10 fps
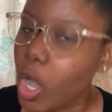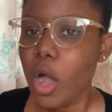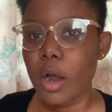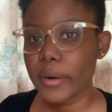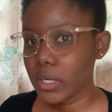
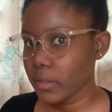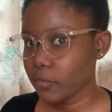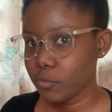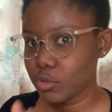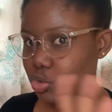Already they
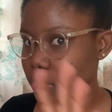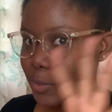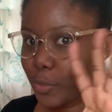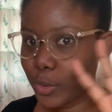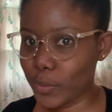stress
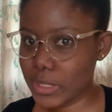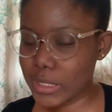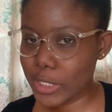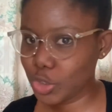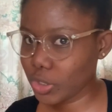people with
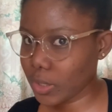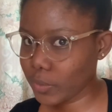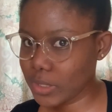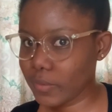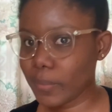residential,
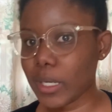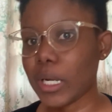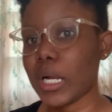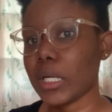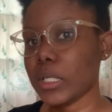whatever, but
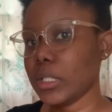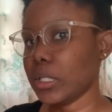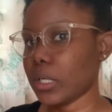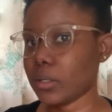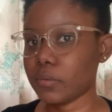luckily
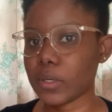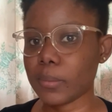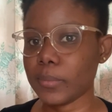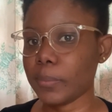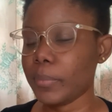now
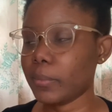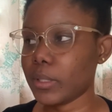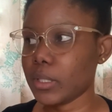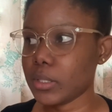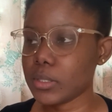I'm a
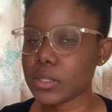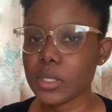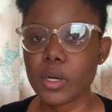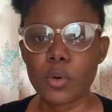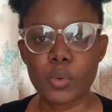permanent,
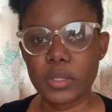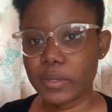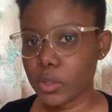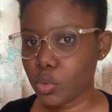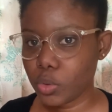whatever
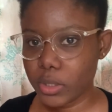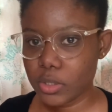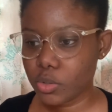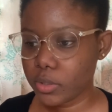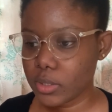they call it,
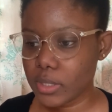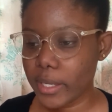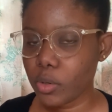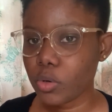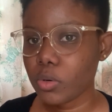because I
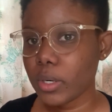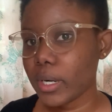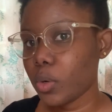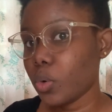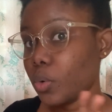got uh,
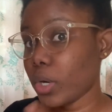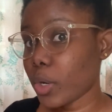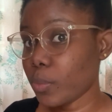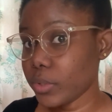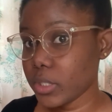
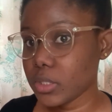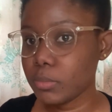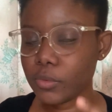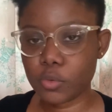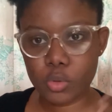accommodation
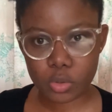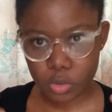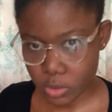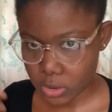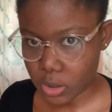before
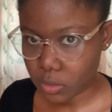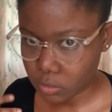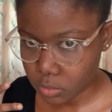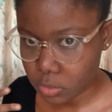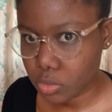lockdown,
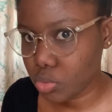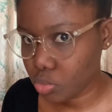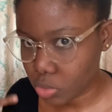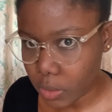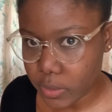
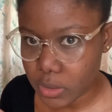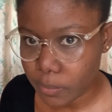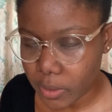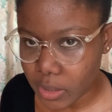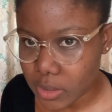so I wasn't
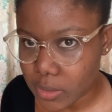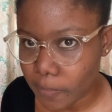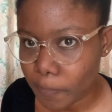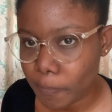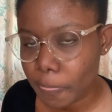part.
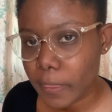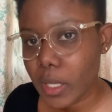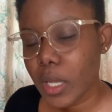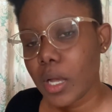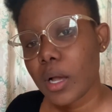
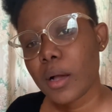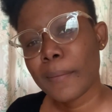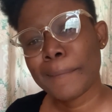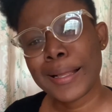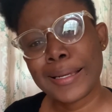
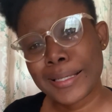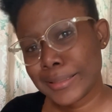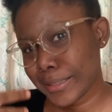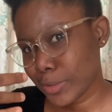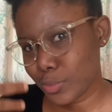But
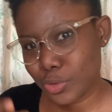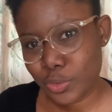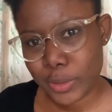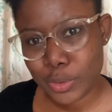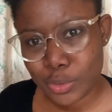lectures will
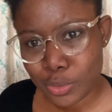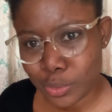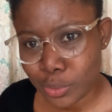stress you.